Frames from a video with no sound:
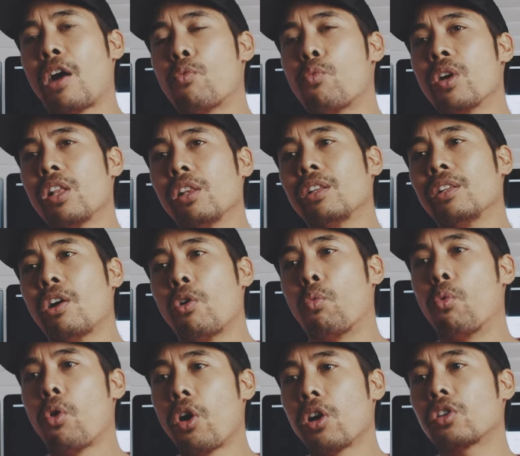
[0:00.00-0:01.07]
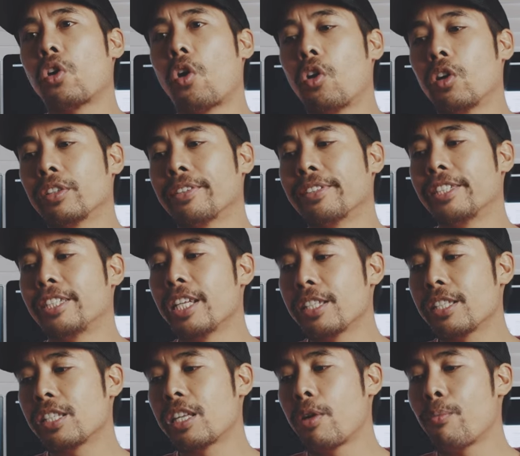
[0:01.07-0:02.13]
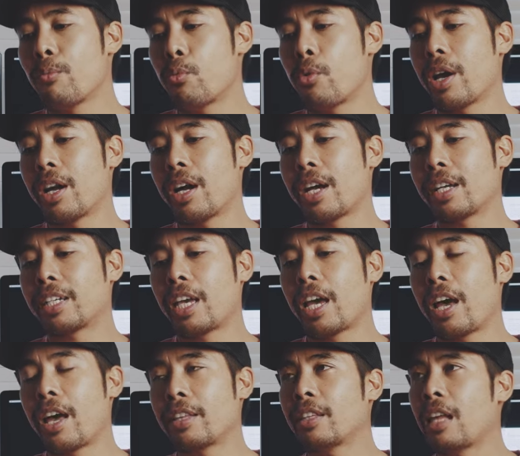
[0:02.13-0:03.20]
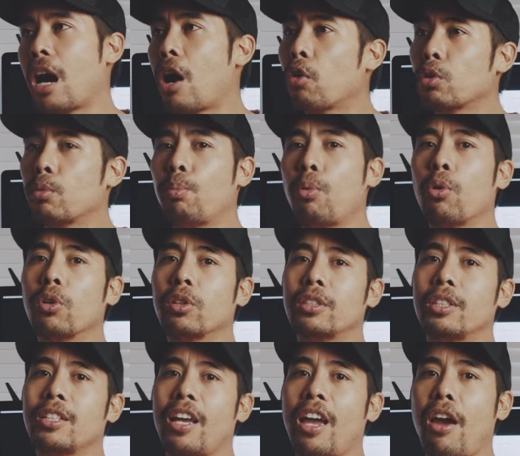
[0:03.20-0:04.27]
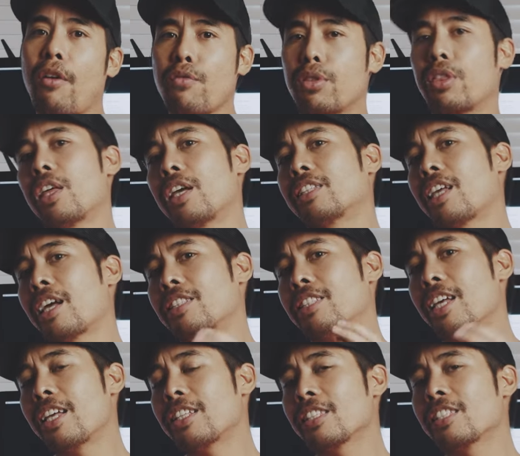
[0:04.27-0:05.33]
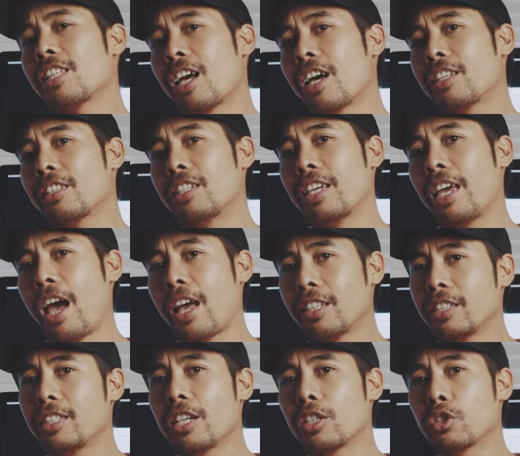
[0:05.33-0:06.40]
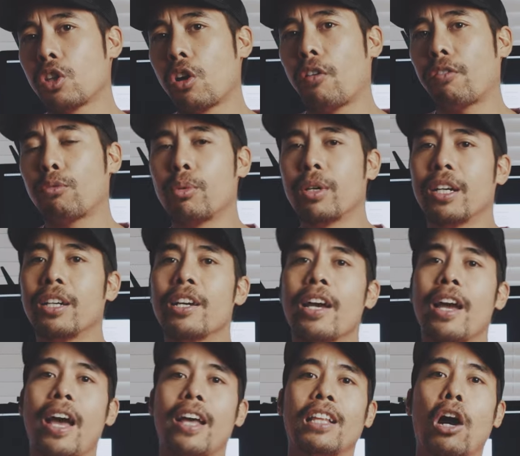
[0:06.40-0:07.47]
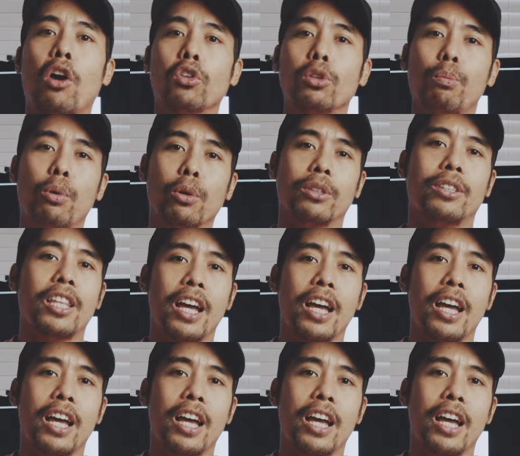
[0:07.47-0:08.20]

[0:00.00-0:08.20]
I will work on a system where I can output everything that's inside the editing software and output